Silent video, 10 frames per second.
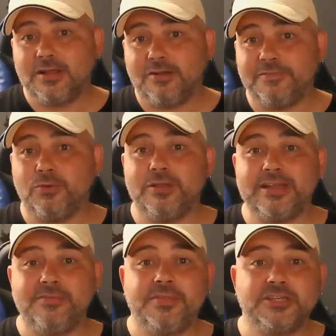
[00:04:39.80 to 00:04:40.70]
I feel that
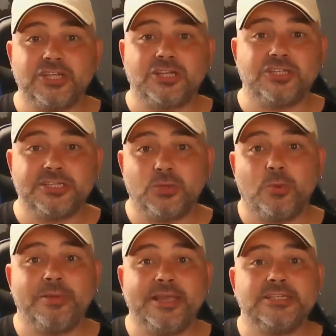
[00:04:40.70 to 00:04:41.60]
giving the judges who
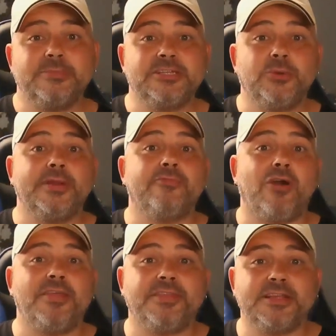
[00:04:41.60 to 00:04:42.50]
appear to be doing the
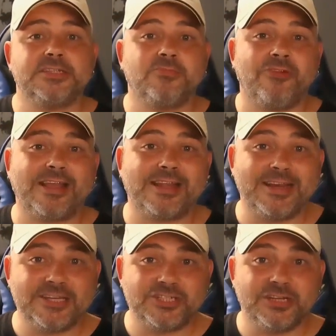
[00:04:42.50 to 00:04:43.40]
right thing some
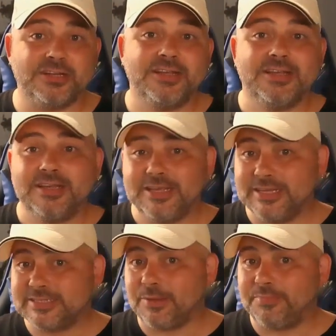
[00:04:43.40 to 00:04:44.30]
recognition
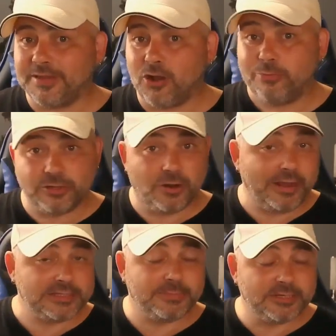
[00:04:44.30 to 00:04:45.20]
is something I would
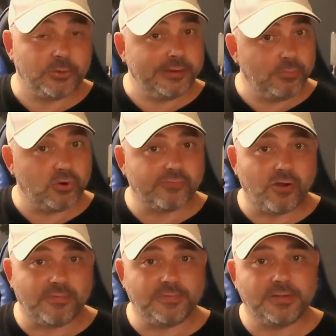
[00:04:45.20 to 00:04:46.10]
like to be doing more
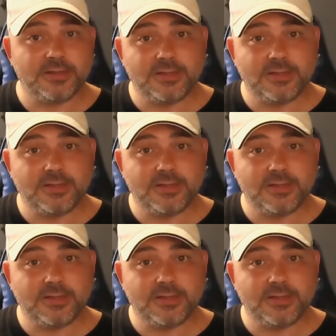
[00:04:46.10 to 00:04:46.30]
of.